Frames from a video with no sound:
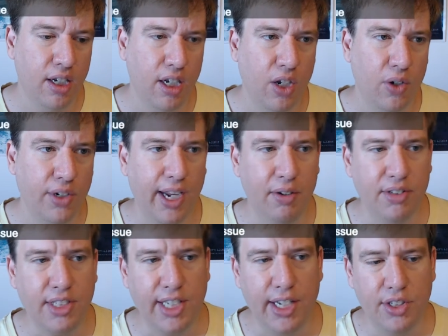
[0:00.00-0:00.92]
Okay, let's
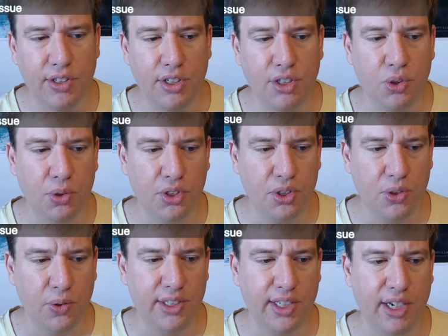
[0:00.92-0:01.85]
get to the short
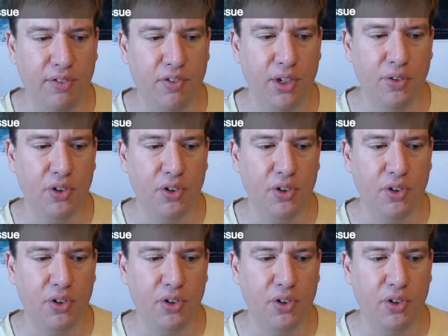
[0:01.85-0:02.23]
stories that I've read over the